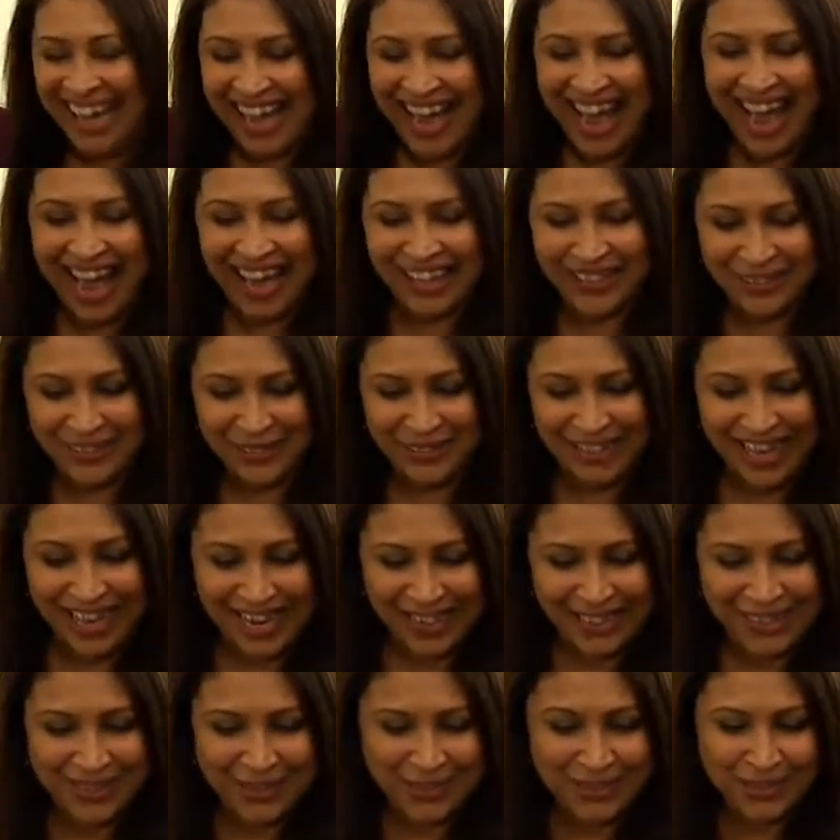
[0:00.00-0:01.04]
I know,
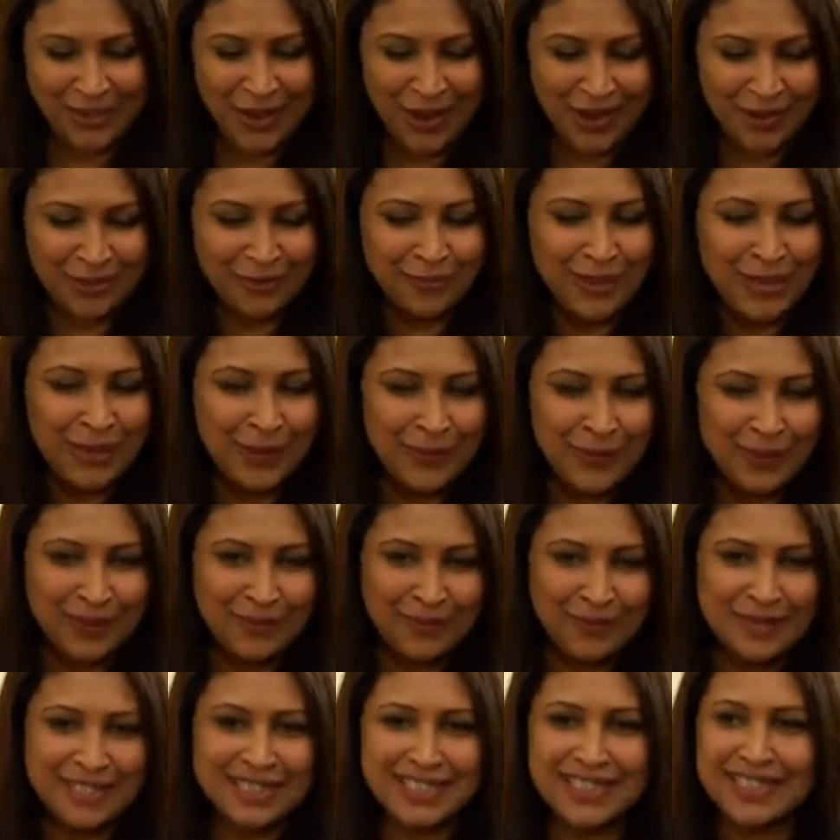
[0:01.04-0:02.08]
like, you are a
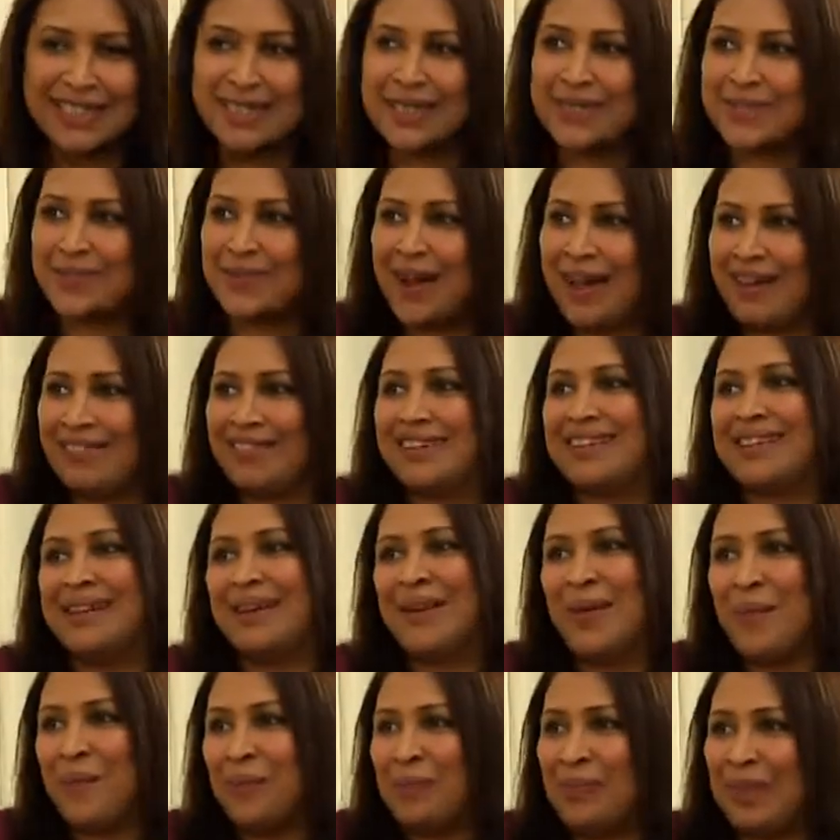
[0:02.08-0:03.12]
frequent visitor to
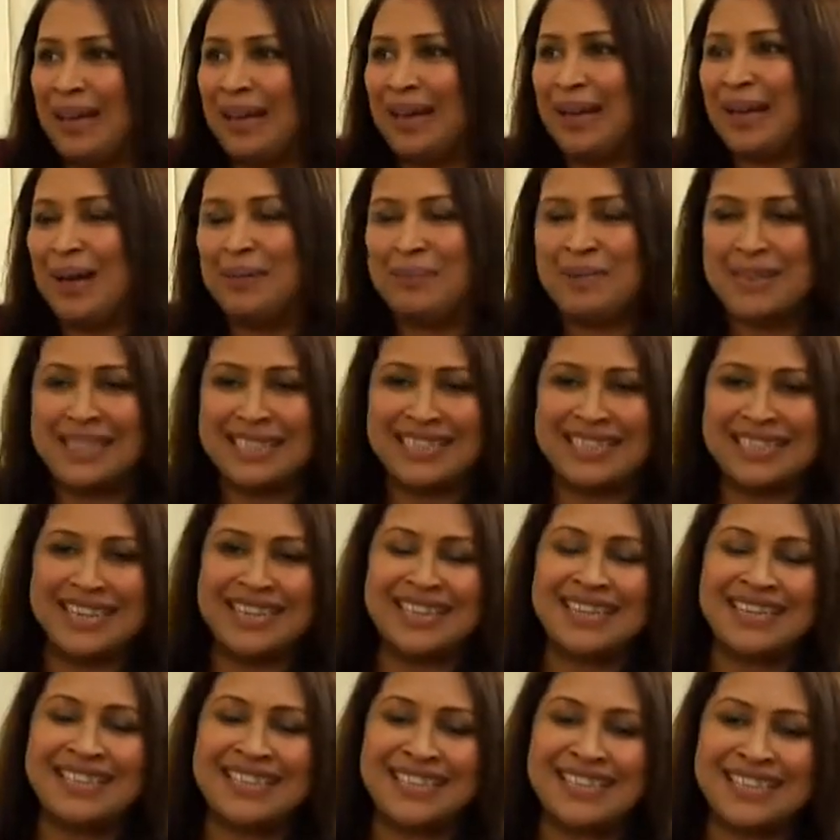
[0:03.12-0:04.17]
our
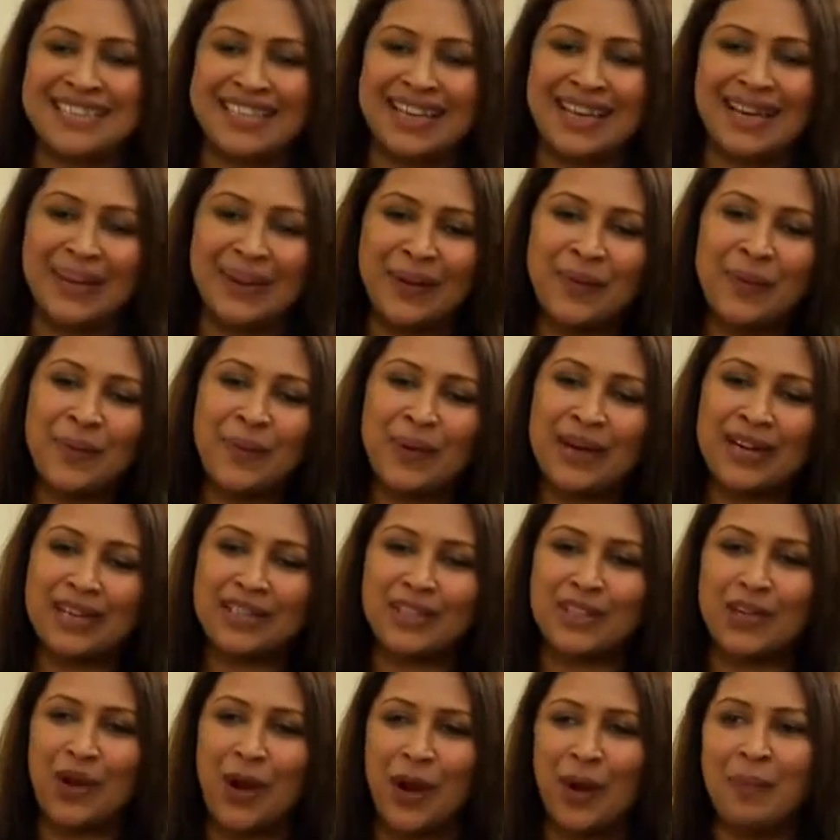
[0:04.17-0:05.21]
Mercedes
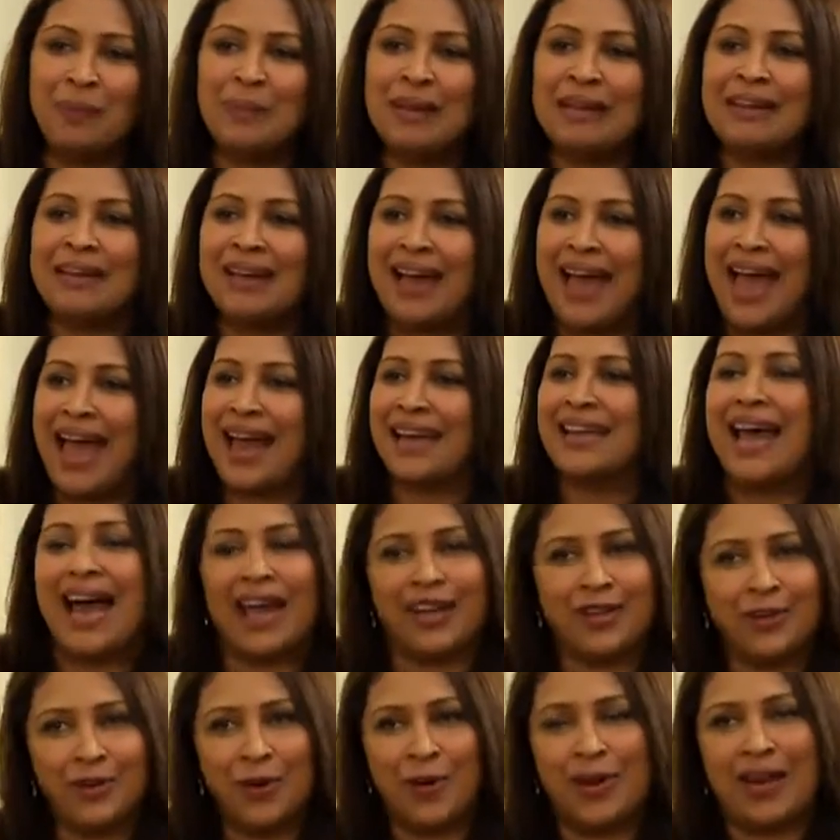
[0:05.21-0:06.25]
workshop, and
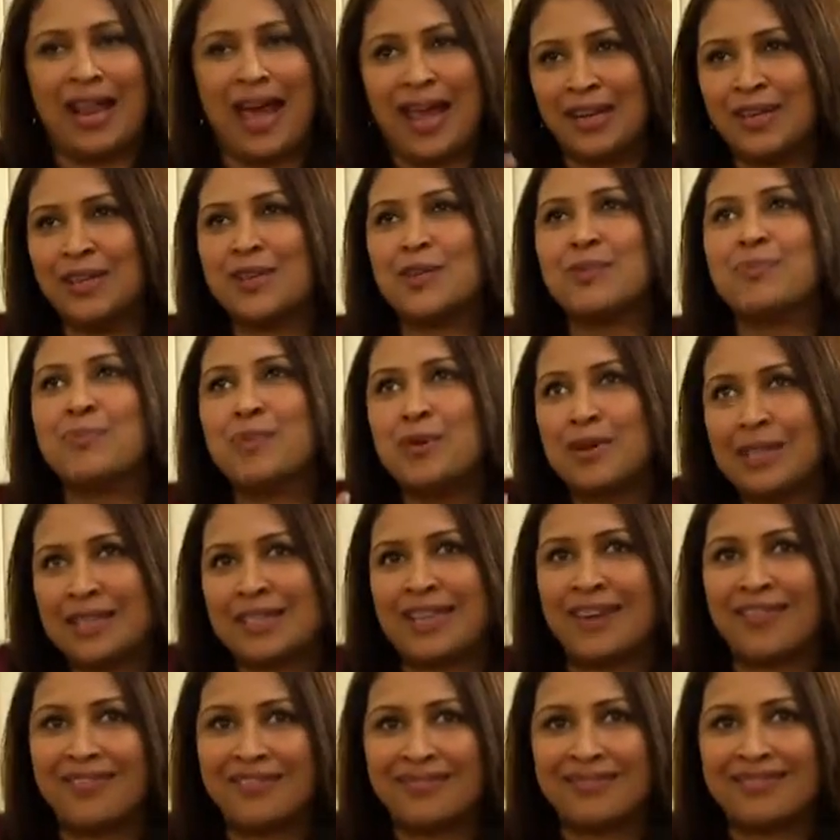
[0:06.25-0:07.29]
I know, like, most
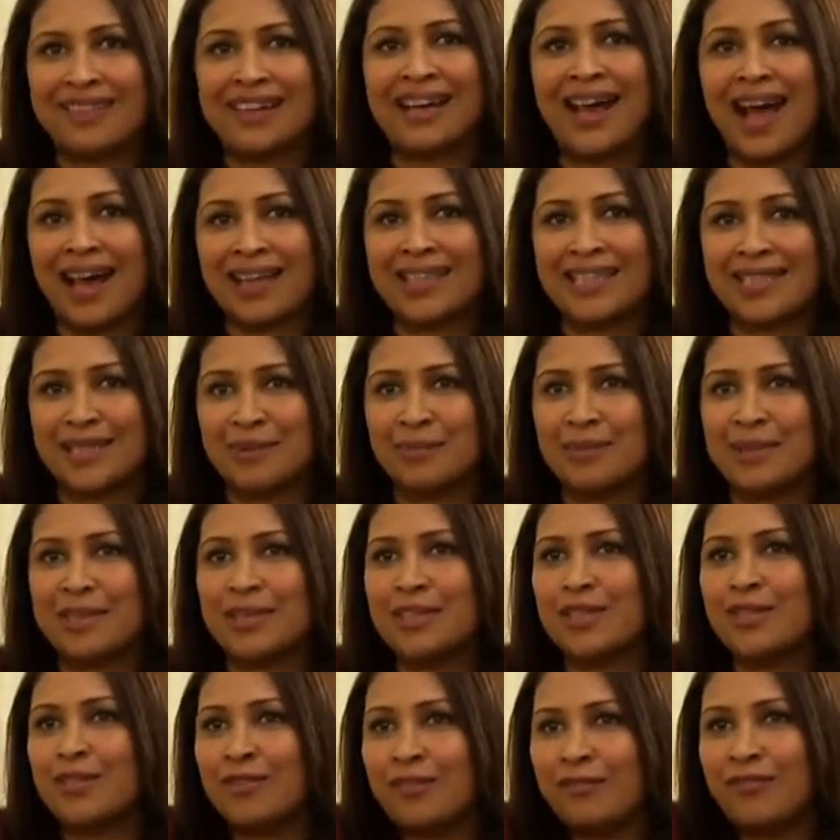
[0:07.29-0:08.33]
of the
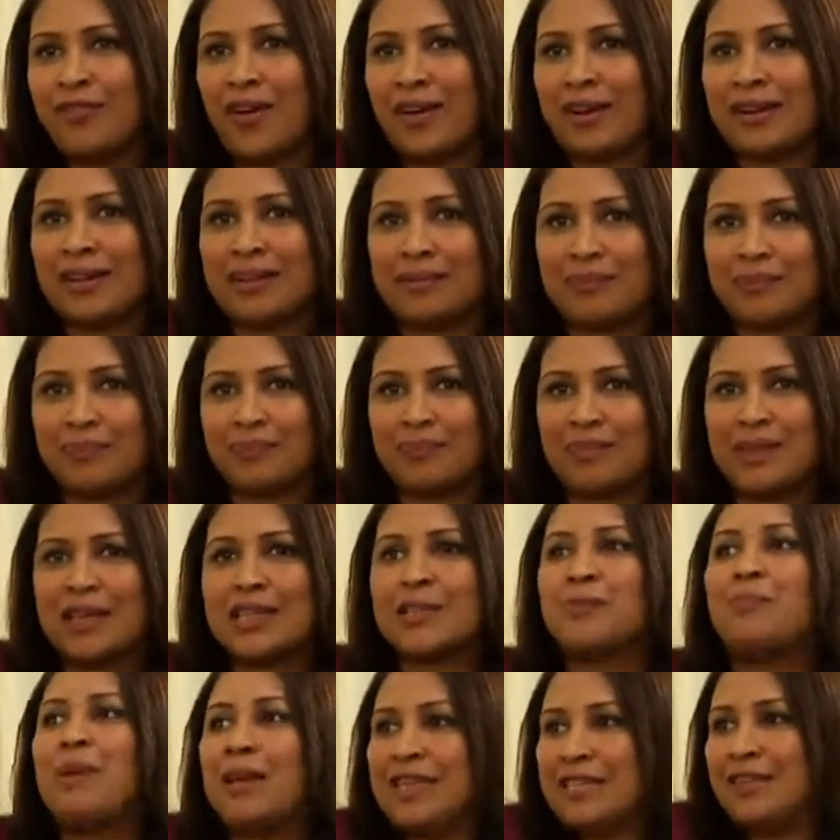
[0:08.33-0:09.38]
customers look for a
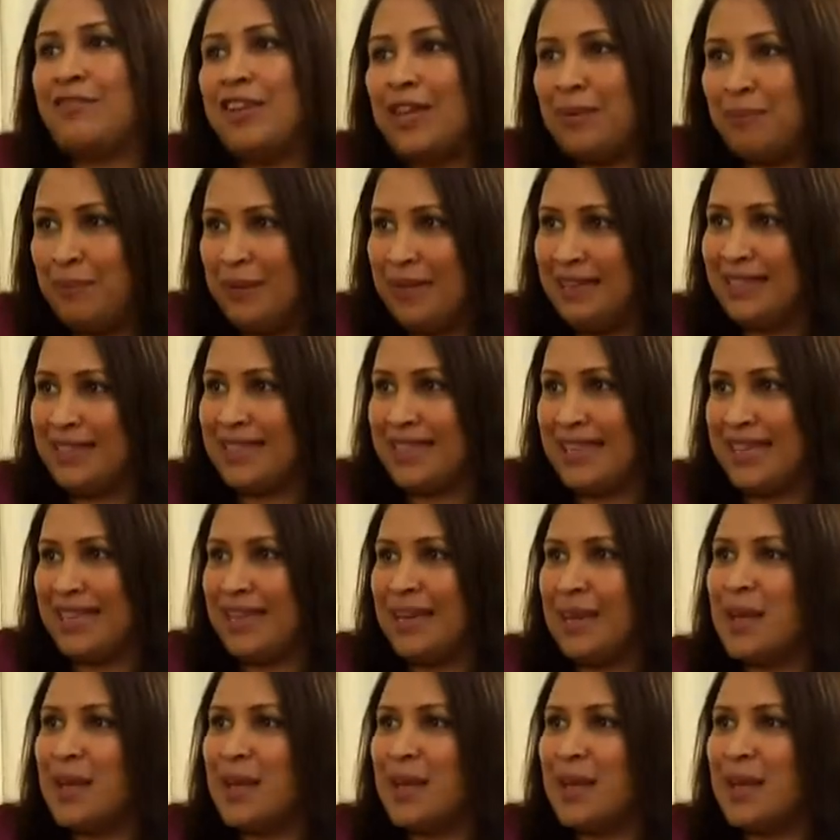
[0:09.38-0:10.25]
specific person